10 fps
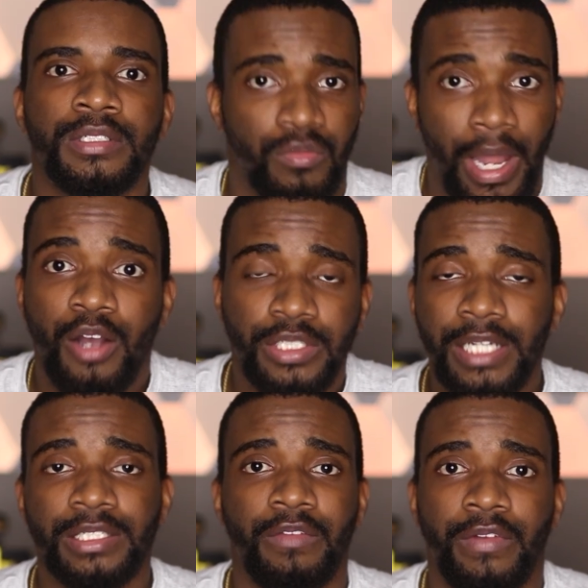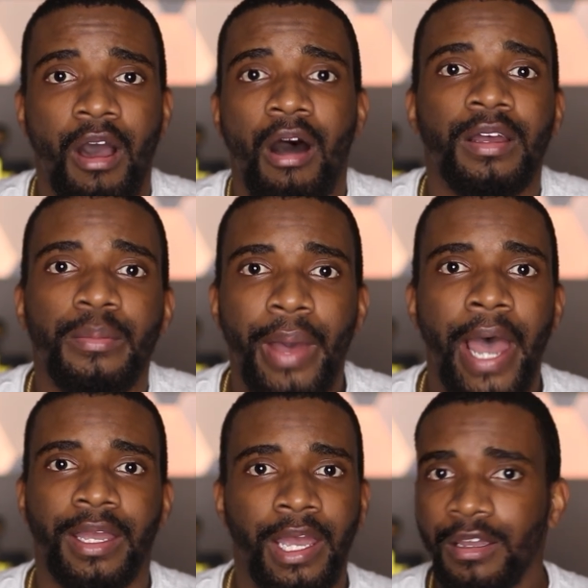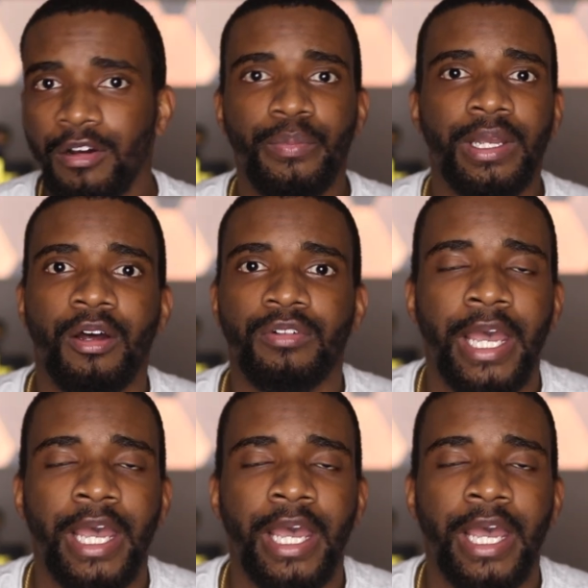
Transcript: So now she doesn't even call him back. Ain't gonna be no